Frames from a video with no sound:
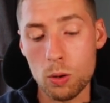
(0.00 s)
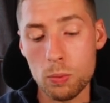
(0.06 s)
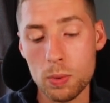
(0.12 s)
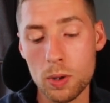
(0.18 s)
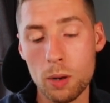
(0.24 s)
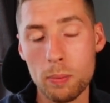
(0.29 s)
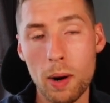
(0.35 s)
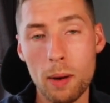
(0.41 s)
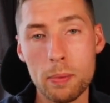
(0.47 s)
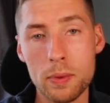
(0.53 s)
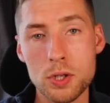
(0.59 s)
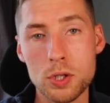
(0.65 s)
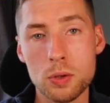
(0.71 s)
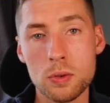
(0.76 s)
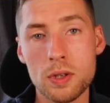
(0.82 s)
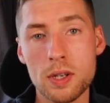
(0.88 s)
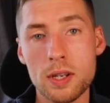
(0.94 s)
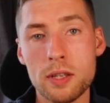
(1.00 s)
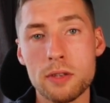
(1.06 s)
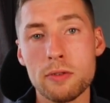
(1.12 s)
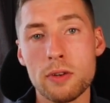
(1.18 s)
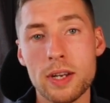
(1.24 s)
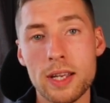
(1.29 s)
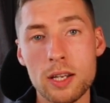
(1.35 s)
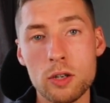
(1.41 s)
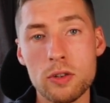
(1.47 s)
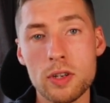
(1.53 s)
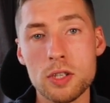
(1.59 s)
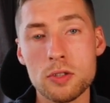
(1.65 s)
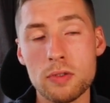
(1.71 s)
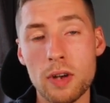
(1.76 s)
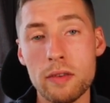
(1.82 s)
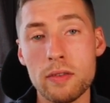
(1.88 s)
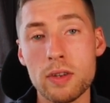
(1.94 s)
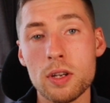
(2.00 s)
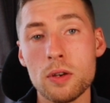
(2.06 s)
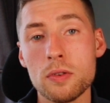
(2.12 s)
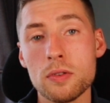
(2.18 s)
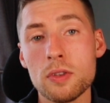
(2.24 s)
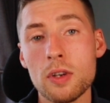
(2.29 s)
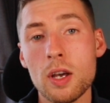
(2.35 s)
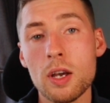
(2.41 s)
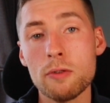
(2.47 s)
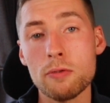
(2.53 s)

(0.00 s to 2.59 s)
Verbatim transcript: open up opportunities for increased revenues